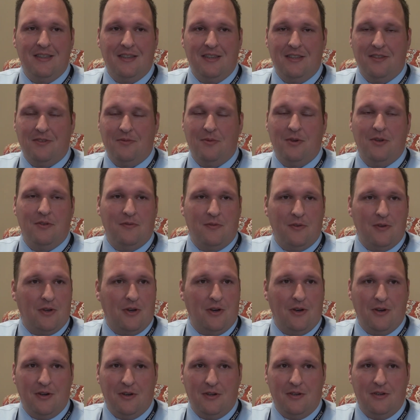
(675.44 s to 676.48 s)
It's a wonderful
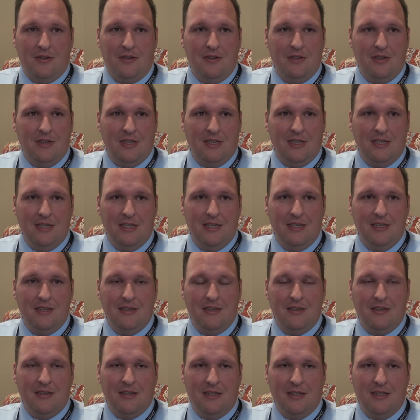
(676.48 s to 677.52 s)
card,
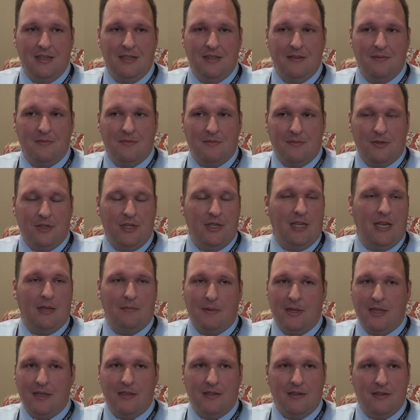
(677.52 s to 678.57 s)
and she kept
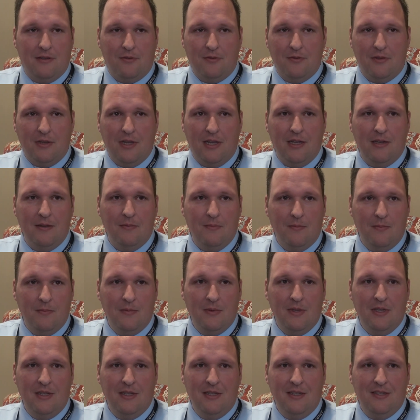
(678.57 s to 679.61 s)
that this whole time,
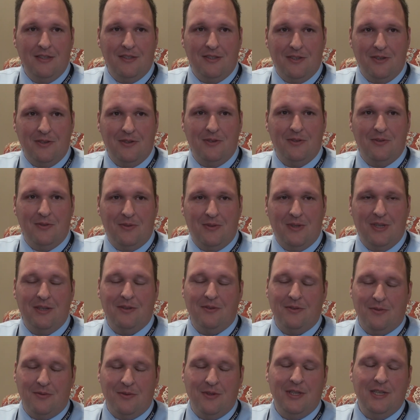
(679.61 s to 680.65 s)
so it
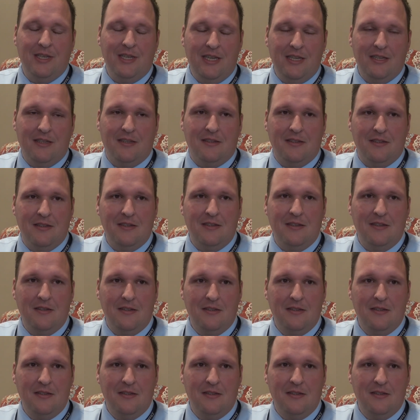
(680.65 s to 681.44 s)
was really neat to see.